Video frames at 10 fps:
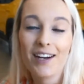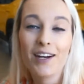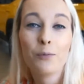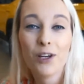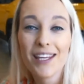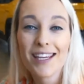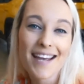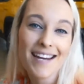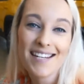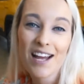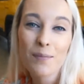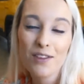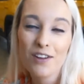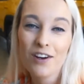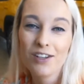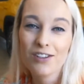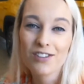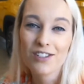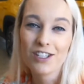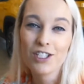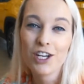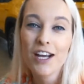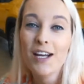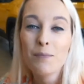and I'm really excited to help you along in your search.